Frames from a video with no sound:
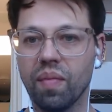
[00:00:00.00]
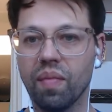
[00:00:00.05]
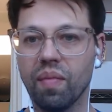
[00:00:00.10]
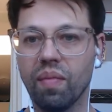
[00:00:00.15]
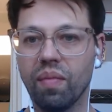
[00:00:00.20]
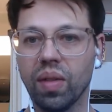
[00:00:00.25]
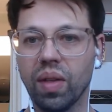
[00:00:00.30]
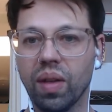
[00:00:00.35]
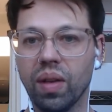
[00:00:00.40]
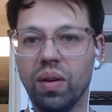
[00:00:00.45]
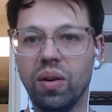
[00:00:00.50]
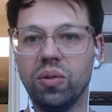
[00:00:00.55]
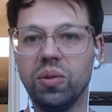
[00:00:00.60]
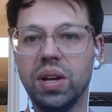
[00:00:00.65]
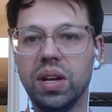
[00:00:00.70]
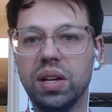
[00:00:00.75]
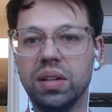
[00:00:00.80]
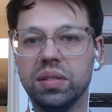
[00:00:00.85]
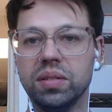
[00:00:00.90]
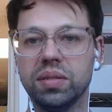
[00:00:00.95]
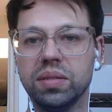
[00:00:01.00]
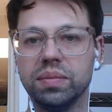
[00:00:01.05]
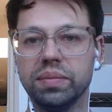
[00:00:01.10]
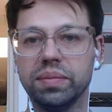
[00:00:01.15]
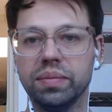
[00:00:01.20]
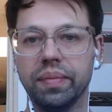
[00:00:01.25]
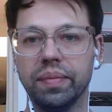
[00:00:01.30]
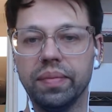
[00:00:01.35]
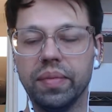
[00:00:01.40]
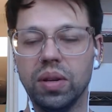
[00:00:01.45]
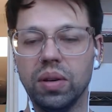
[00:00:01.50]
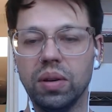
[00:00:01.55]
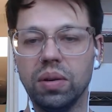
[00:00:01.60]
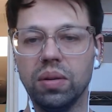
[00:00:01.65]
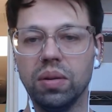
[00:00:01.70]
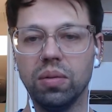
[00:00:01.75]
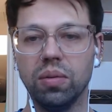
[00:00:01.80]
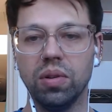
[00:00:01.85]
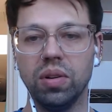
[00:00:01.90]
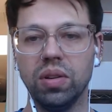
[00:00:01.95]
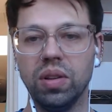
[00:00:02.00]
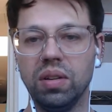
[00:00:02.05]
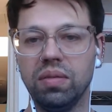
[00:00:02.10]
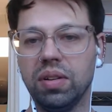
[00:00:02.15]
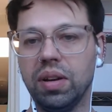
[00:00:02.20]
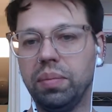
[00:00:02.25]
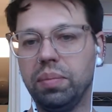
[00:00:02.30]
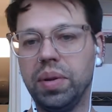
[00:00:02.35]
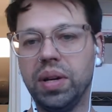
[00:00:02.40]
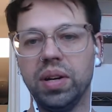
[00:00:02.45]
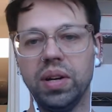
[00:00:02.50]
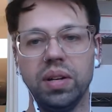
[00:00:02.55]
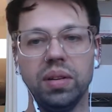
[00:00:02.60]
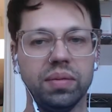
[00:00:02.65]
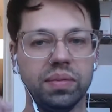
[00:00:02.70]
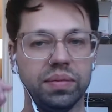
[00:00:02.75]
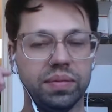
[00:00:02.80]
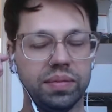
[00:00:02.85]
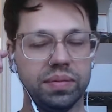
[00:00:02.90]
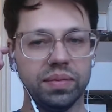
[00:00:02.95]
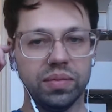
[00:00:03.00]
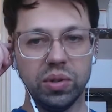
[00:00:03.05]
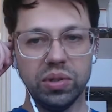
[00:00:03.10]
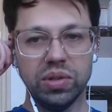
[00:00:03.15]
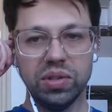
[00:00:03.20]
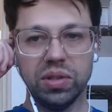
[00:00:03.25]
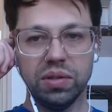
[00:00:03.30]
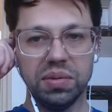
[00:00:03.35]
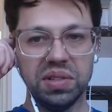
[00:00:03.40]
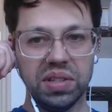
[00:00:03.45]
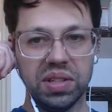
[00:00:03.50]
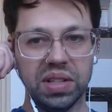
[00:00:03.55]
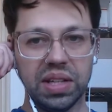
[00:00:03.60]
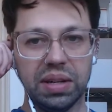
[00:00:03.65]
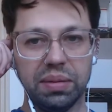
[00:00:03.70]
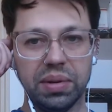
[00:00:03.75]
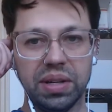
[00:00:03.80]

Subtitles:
Oh, nice. Where do you live at, Barry? Where's the community lab at?